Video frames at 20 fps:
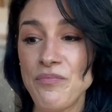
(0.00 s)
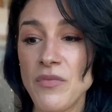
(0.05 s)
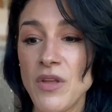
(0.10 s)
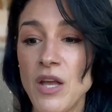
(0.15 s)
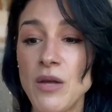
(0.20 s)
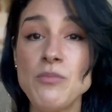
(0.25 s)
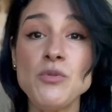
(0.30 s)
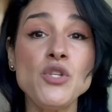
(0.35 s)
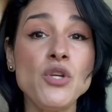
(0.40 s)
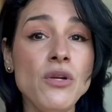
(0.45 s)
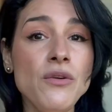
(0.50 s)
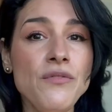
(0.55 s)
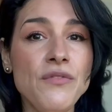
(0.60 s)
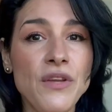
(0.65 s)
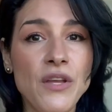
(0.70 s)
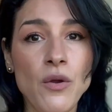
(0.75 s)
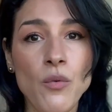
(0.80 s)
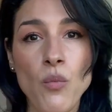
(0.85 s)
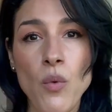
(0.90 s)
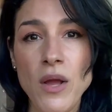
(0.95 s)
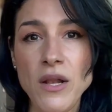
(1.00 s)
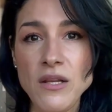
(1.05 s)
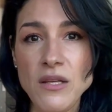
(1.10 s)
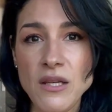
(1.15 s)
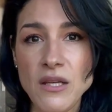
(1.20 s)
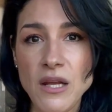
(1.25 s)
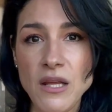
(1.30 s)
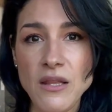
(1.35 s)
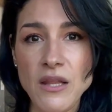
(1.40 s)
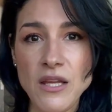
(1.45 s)
observing, when can
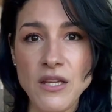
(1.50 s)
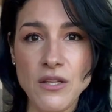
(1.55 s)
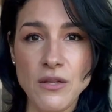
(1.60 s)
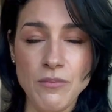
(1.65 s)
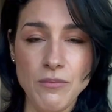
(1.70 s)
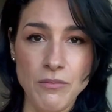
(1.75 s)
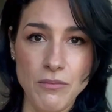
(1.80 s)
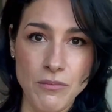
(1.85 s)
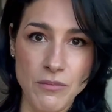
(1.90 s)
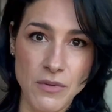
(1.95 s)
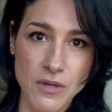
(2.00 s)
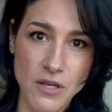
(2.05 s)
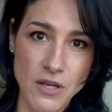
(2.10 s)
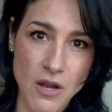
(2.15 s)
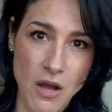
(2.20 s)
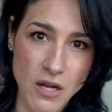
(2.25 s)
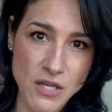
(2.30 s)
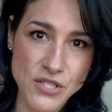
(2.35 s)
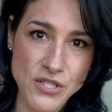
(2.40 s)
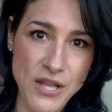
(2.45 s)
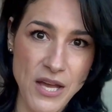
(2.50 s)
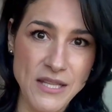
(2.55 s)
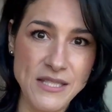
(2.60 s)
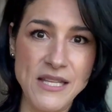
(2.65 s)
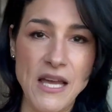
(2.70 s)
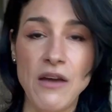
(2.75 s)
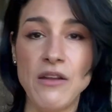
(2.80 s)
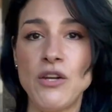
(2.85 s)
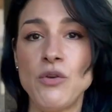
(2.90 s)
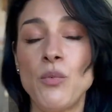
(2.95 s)
I like notch that
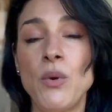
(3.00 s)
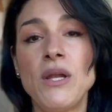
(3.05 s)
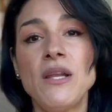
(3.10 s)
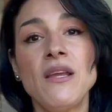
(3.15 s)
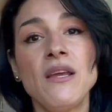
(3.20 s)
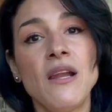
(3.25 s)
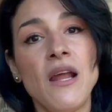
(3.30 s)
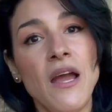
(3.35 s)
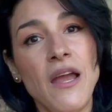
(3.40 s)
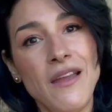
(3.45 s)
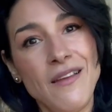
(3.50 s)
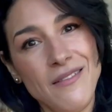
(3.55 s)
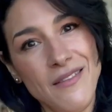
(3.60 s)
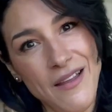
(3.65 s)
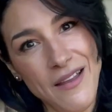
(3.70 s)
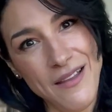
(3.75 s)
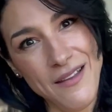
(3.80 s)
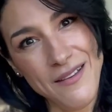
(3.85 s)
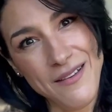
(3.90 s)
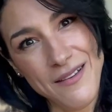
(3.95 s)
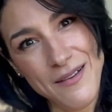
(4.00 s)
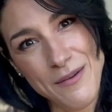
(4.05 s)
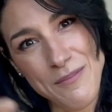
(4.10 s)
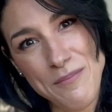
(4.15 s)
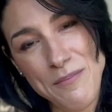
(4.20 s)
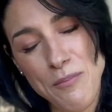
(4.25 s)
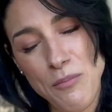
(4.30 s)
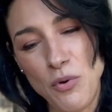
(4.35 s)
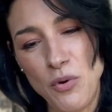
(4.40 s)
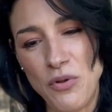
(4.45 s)
down and when can I like
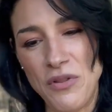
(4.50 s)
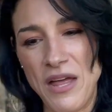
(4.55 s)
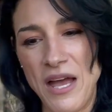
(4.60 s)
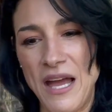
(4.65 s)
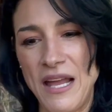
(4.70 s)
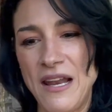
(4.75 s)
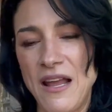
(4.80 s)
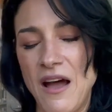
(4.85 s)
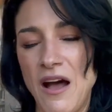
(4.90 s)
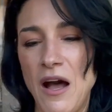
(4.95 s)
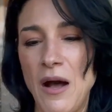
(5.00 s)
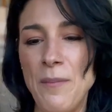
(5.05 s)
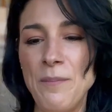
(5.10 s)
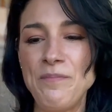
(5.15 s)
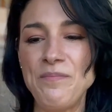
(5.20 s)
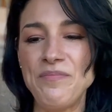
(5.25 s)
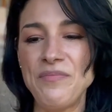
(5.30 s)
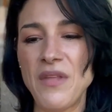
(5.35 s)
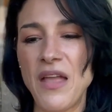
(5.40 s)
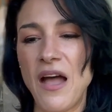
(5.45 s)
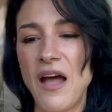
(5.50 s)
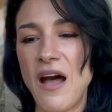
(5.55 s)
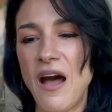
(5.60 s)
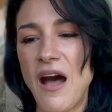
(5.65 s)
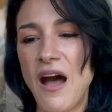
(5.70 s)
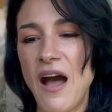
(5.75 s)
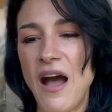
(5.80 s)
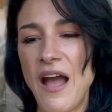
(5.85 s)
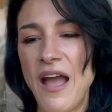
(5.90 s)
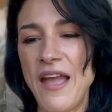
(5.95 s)
pull that up.
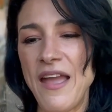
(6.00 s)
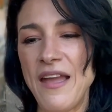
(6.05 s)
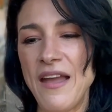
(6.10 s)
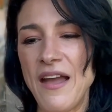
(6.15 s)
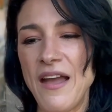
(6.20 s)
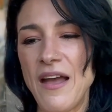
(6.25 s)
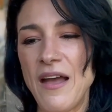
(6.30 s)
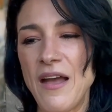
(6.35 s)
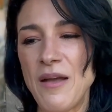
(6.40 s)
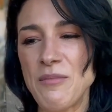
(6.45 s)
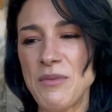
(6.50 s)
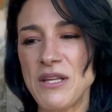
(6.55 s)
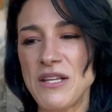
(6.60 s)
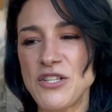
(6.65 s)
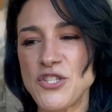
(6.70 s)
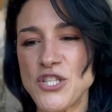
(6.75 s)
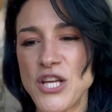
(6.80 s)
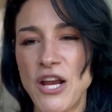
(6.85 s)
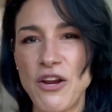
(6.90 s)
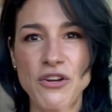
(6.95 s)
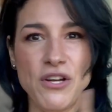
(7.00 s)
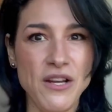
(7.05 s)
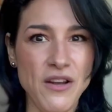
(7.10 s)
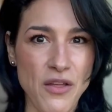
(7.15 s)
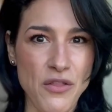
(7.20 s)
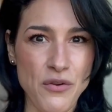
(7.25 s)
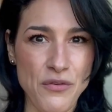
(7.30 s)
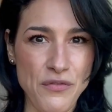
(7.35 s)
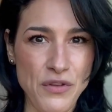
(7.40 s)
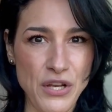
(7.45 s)
I am going to share in
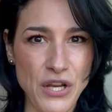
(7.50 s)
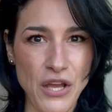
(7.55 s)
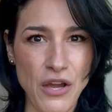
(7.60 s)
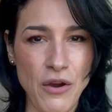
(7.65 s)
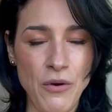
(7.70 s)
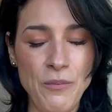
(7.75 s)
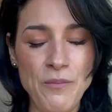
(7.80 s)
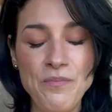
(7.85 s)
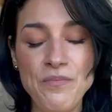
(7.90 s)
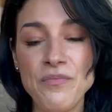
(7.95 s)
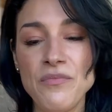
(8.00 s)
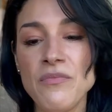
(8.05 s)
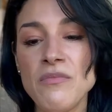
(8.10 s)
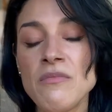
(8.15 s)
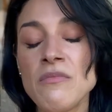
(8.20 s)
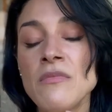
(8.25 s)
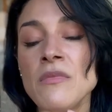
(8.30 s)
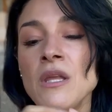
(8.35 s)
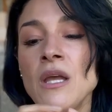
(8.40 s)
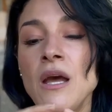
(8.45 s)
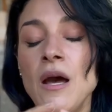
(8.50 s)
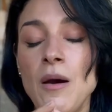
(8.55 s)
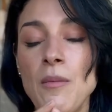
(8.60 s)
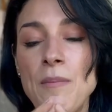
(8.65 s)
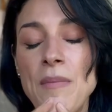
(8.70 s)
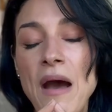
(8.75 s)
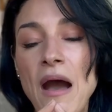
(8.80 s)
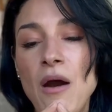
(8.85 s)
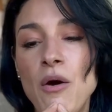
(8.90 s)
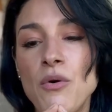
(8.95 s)
another video
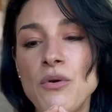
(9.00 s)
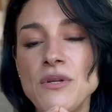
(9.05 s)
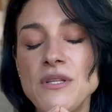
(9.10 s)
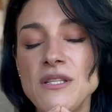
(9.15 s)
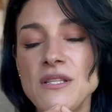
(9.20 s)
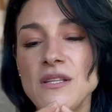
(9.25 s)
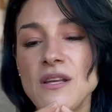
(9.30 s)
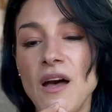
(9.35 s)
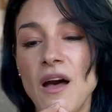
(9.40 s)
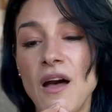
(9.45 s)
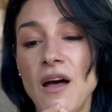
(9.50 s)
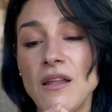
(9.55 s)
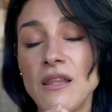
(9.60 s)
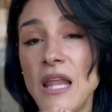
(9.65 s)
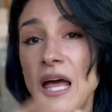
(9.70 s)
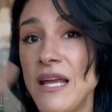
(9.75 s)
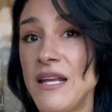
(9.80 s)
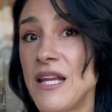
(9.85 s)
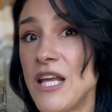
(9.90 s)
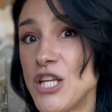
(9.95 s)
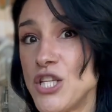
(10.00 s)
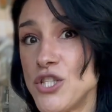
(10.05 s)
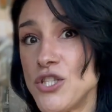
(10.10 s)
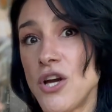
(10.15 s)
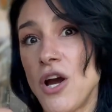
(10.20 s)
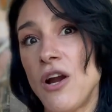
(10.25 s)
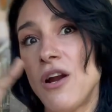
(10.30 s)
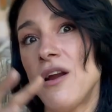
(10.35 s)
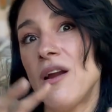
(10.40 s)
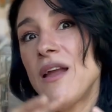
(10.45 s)
about light and
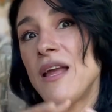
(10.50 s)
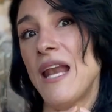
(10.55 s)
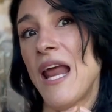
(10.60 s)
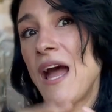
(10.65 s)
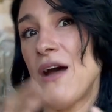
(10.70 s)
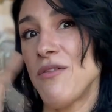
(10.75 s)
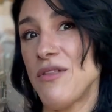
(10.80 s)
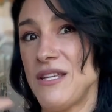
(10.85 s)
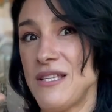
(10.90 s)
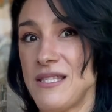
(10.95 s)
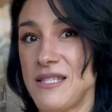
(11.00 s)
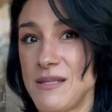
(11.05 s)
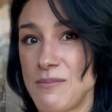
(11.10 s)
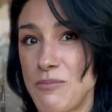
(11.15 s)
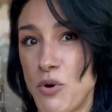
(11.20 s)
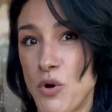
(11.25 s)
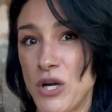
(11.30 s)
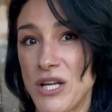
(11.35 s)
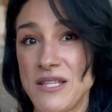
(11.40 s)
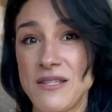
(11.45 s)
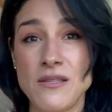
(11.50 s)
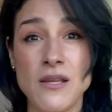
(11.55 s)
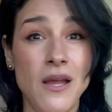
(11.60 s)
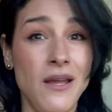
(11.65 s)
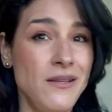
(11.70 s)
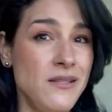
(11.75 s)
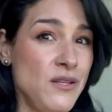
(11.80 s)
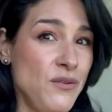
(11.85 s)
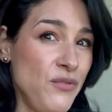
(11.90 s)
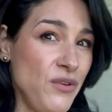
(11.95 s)
dark and how these support us
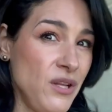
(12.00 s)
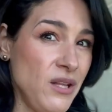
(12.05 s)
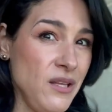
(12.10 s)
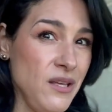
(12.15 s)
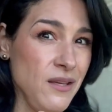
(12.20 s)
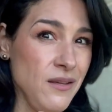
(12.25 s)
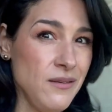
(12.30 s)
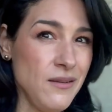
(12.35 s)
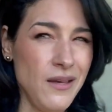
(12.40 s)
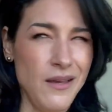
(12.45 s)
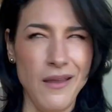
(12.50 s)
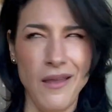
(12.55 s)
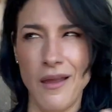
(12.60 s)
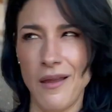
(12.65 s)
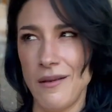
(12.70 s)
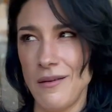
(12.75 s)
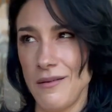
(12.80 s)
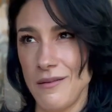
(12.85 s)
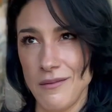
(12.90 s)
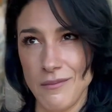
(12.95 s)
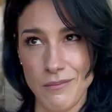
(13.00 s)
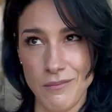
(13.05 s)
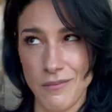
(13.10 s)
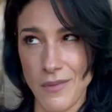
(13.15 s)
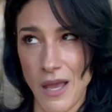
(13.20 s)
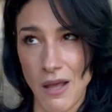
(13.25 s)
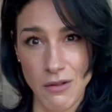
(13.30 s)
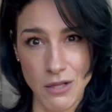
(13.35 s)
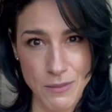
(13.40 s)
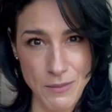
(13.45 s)
scientifically, again,
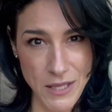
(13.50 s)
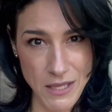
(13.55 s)
alchemy,